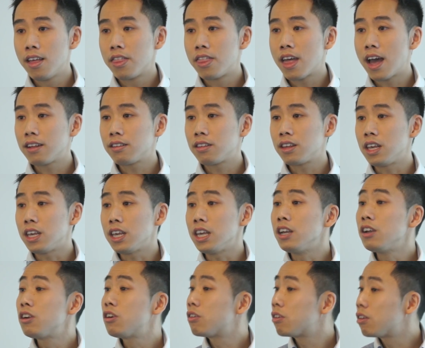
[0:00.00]
that the
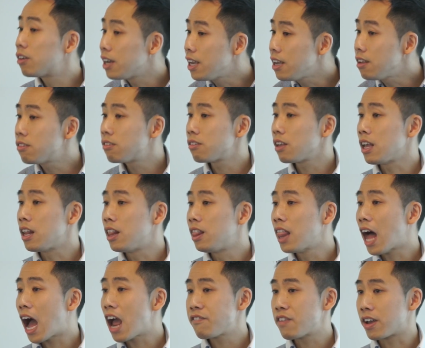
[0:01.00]
increase in
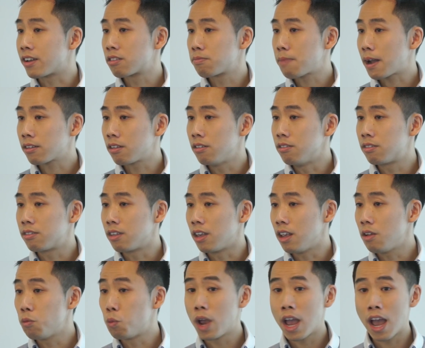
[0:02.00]
life
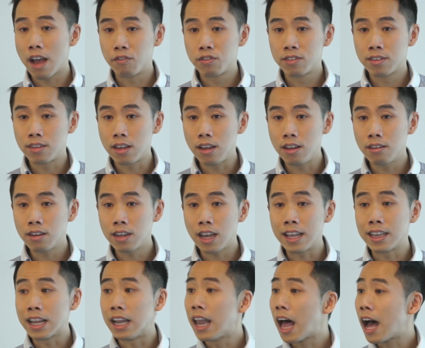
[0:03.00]
expectancy we have seen
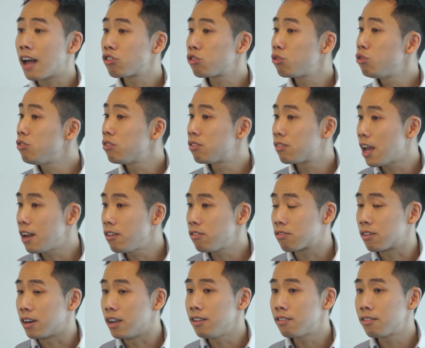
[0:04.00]
in the last 2
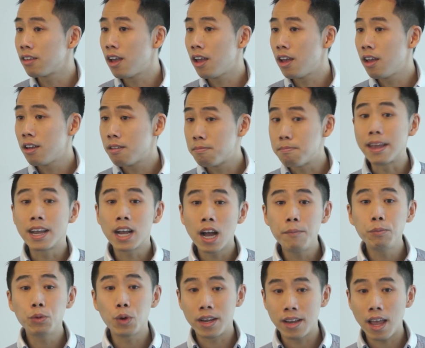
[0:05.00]
centuries may
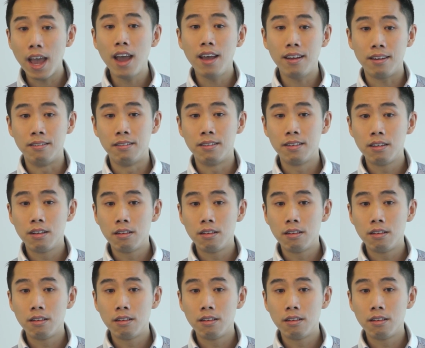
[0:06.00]
come to an end